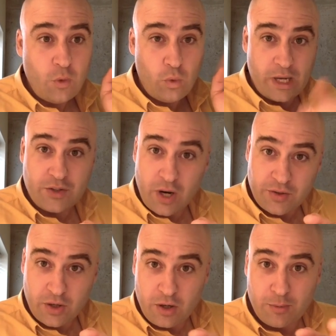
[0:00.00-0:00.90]
when I talked
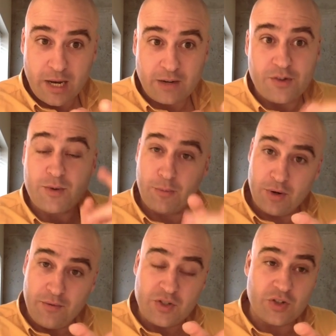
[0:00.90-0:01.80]
to her about activism, I put
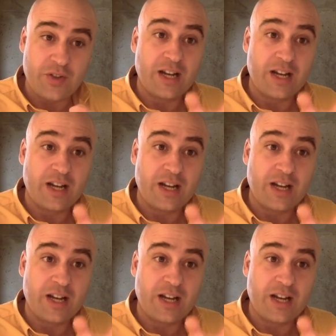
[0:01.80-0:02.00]
emphasis on that.